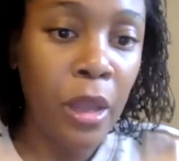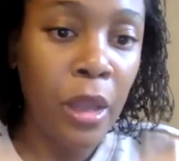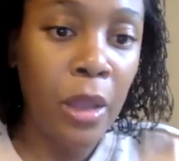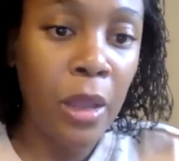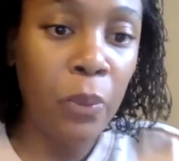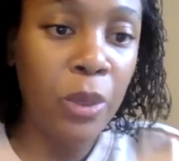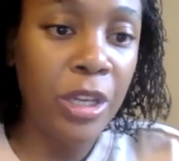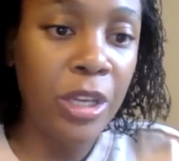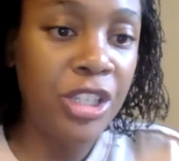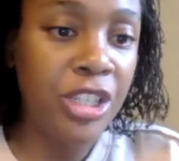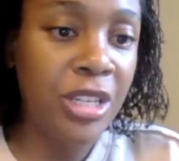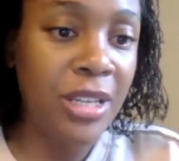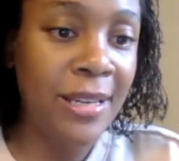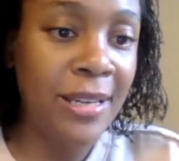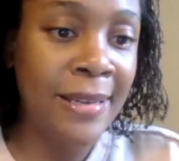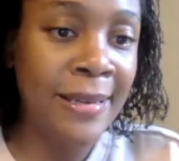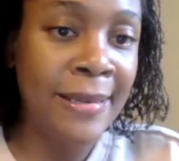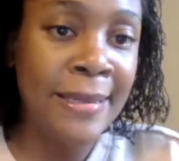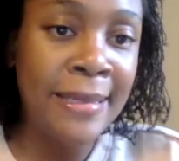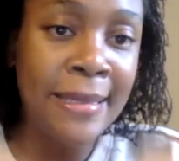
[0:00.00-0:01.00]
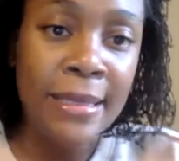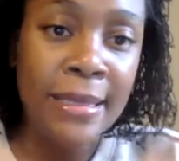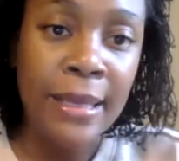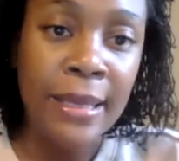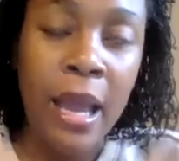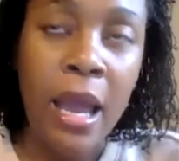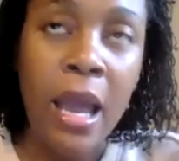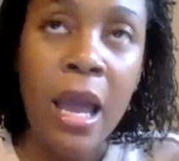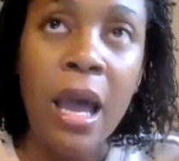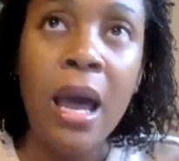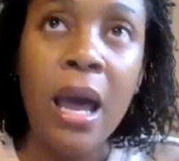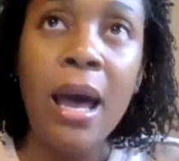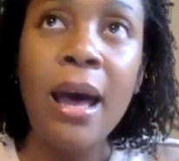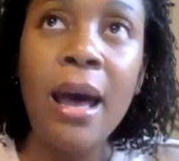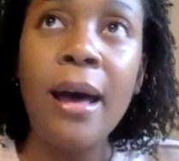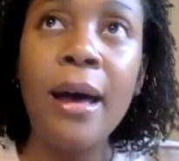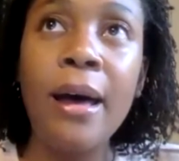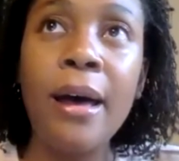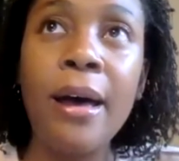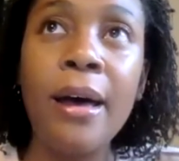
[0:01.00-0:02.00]
which is,
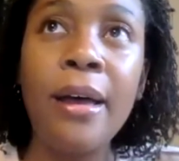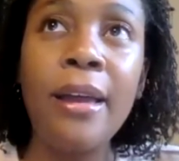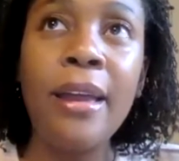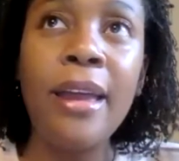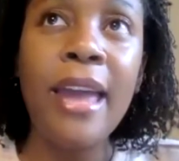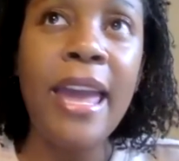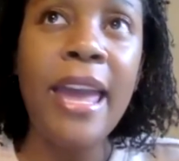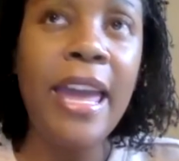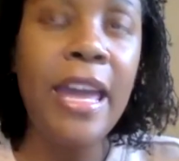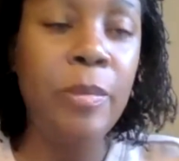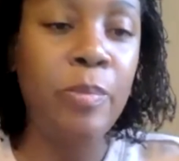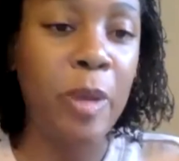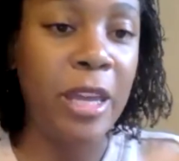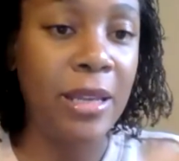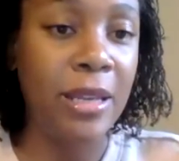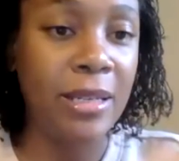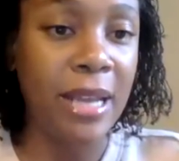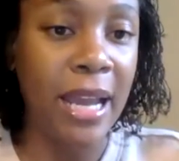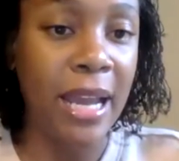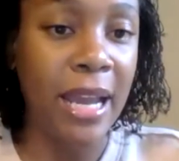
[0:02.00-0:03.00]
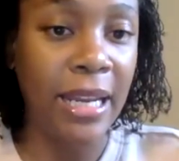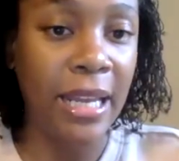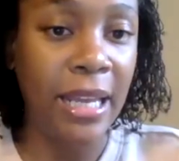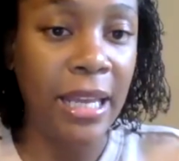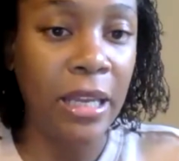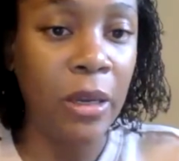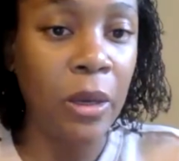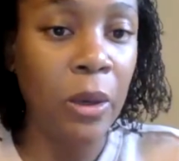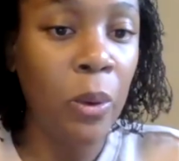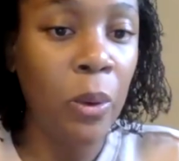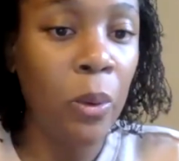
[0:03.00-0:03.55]
hey, pit dining,